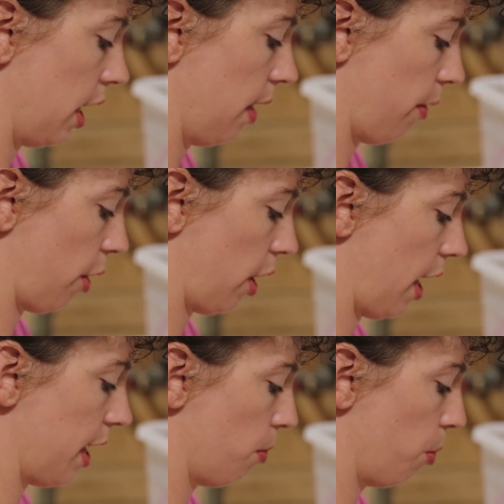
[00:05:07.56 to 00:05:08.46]
Give her a
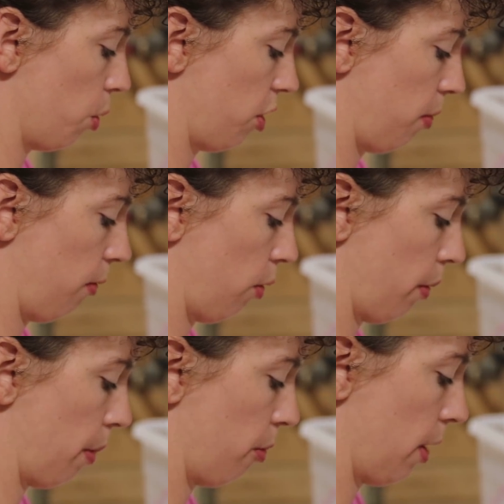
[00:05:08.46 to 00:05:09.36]
nice boost before
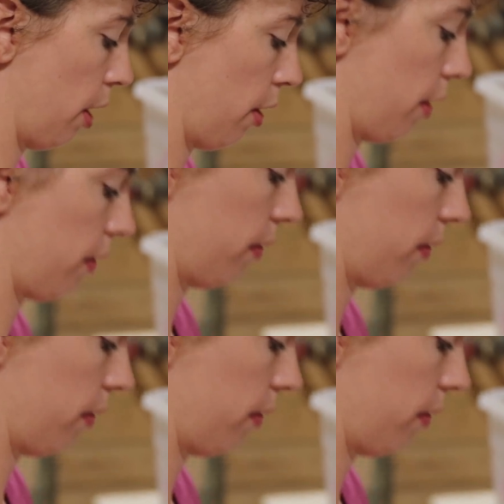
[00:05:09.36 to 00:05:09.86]
we breed her.